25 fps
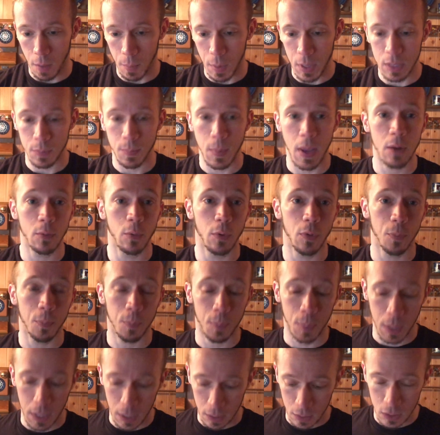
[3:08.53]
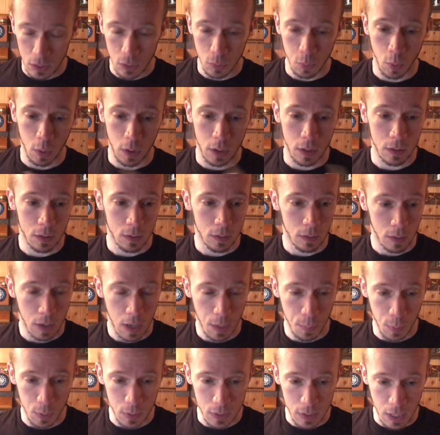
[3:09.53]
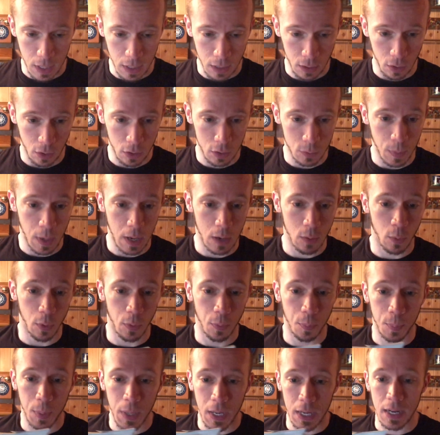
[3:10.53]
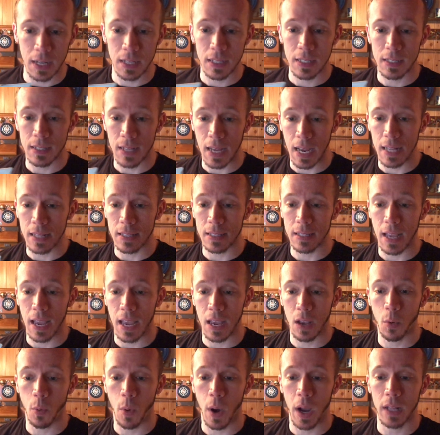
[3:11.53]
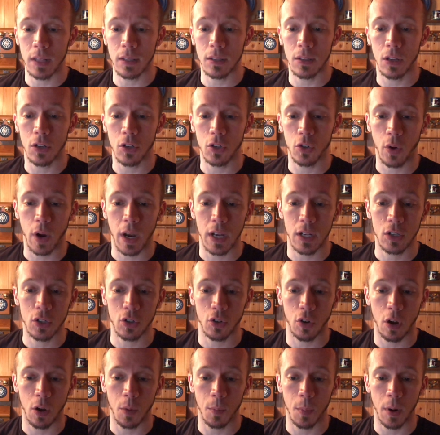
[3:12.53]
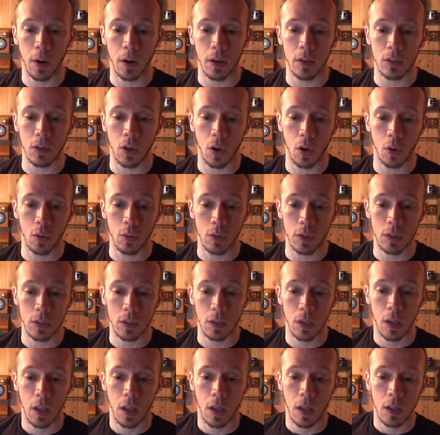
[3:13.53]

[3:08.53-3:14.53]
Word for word: It's made with, this one in particular is made with peanuts, dates, egg whites, dried strawberries, oats,